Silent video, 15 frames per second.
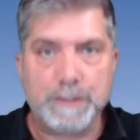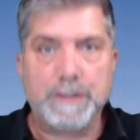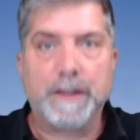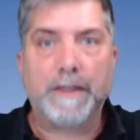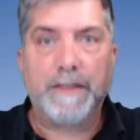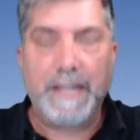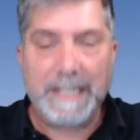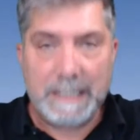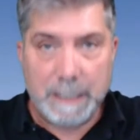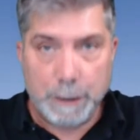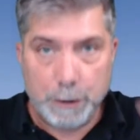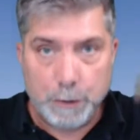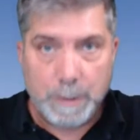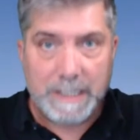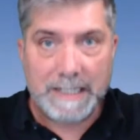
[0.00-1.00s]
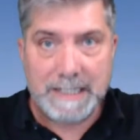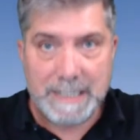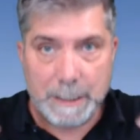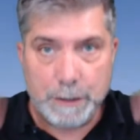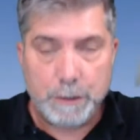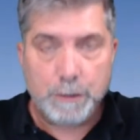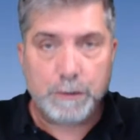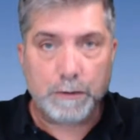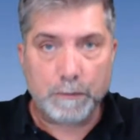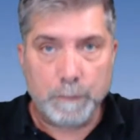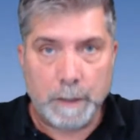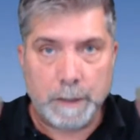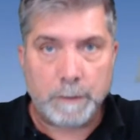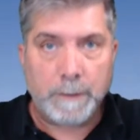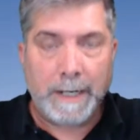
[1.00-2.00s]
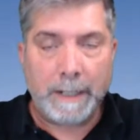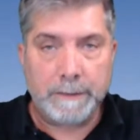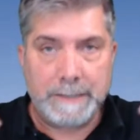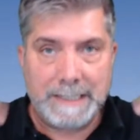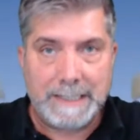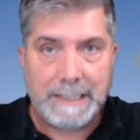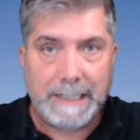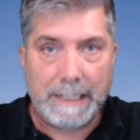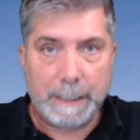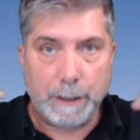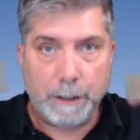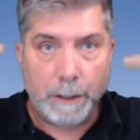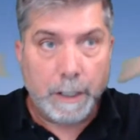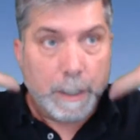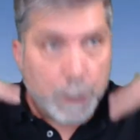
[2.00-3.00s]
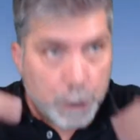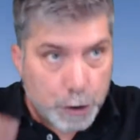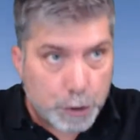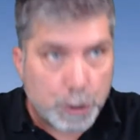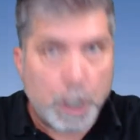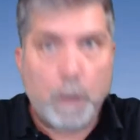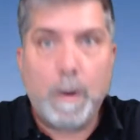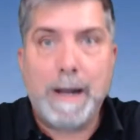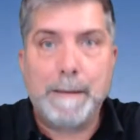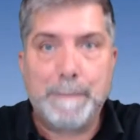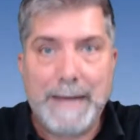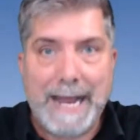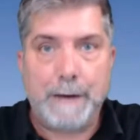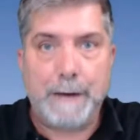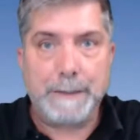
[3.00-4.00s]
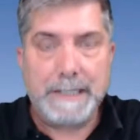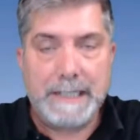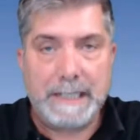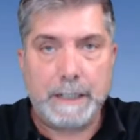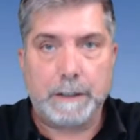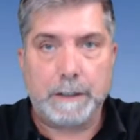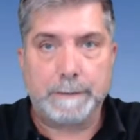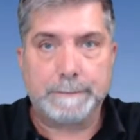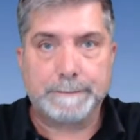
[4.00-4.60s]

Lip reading: the things that you continue to run around in here show up out here.